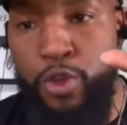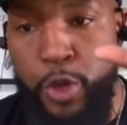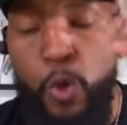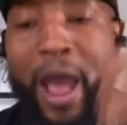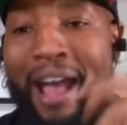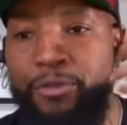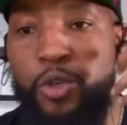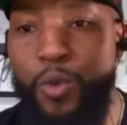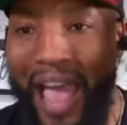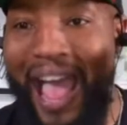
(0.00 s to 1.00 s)
you have
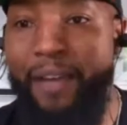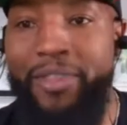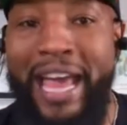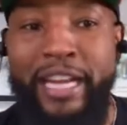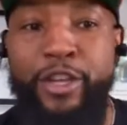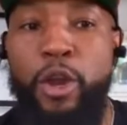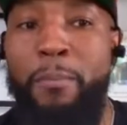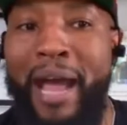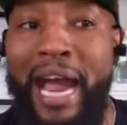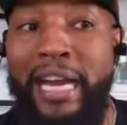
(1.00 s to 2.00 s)
to have that in your
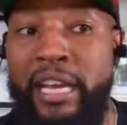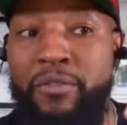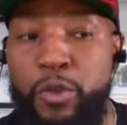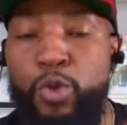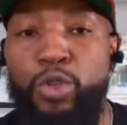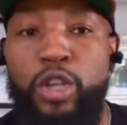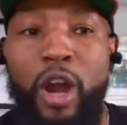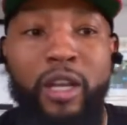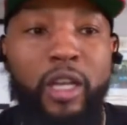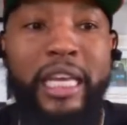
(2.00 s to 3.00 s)
mind. If you
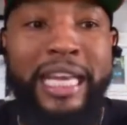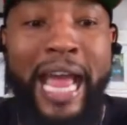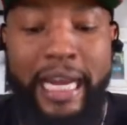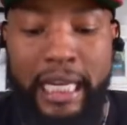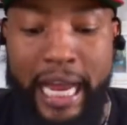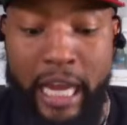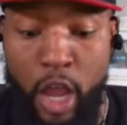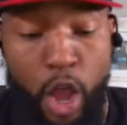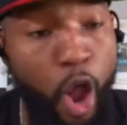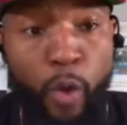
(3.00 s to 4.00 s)
start looking at it like,
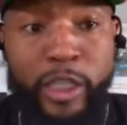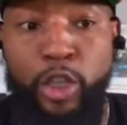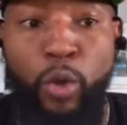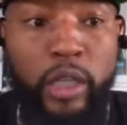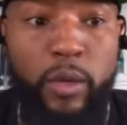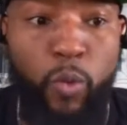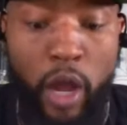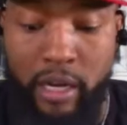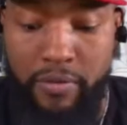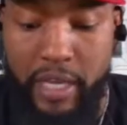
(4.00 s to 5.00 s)
oh, it's only
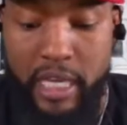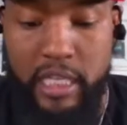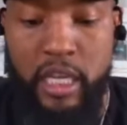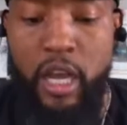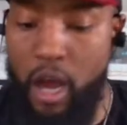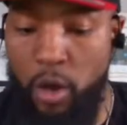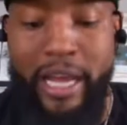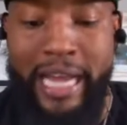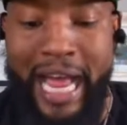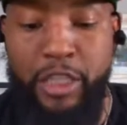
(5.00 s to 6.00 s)
one of these, oh,
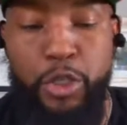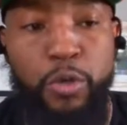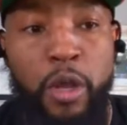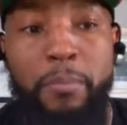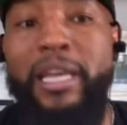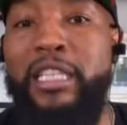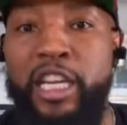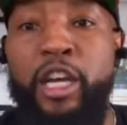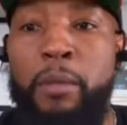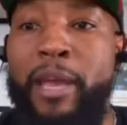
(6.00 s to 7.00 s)
they got you. Because
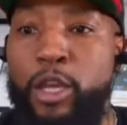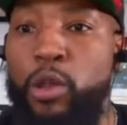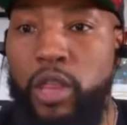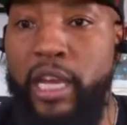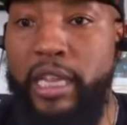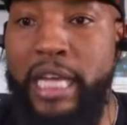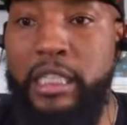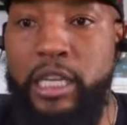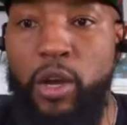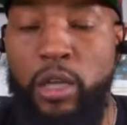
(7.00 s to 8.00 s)
they're going to make you think
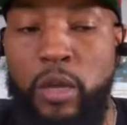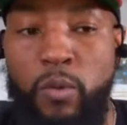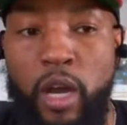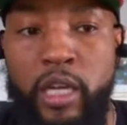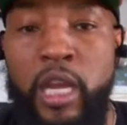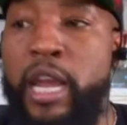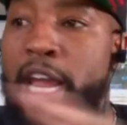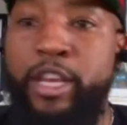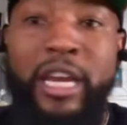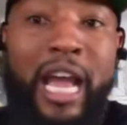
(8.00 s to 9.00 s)
that's the only one,
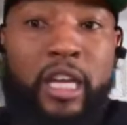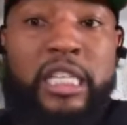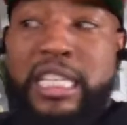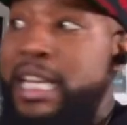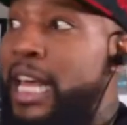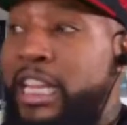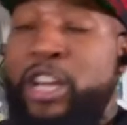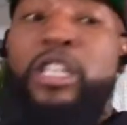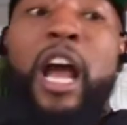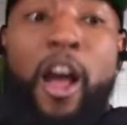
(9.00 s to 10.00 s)
and you're not going to see that
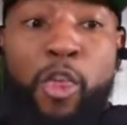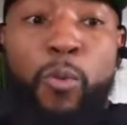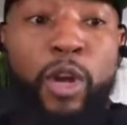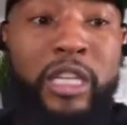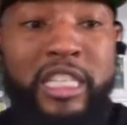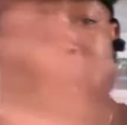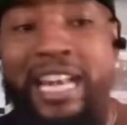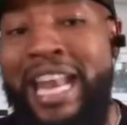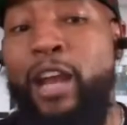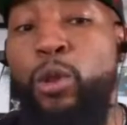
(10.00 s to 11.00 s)
there's other ones
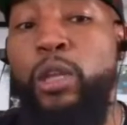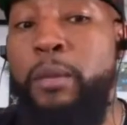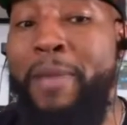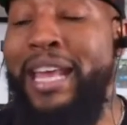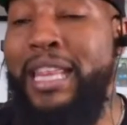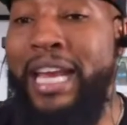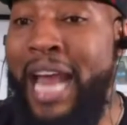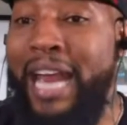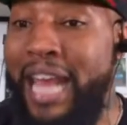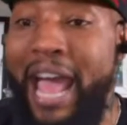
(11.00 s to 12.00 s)
that not only may they
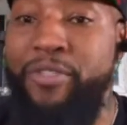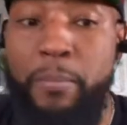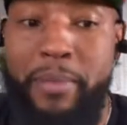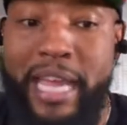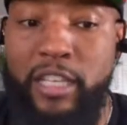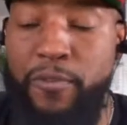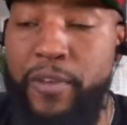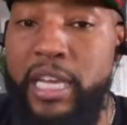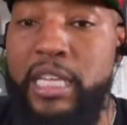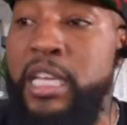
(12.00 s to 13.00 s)
not have the BS
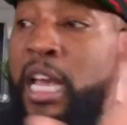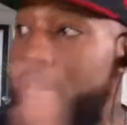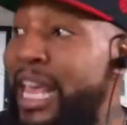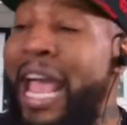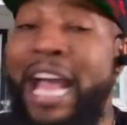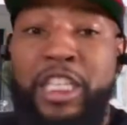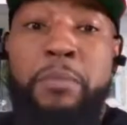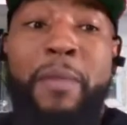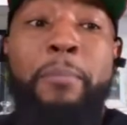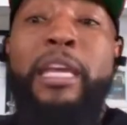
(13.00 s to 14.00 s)
fees, they
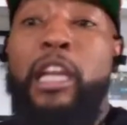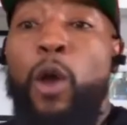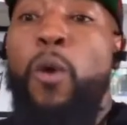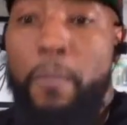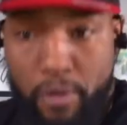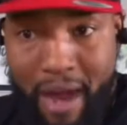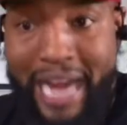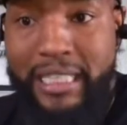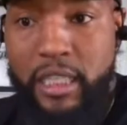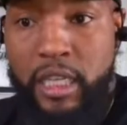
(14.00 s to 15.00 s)
actually may be lower
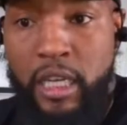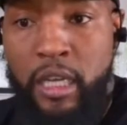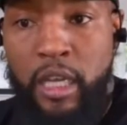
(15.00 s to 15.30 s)
priced.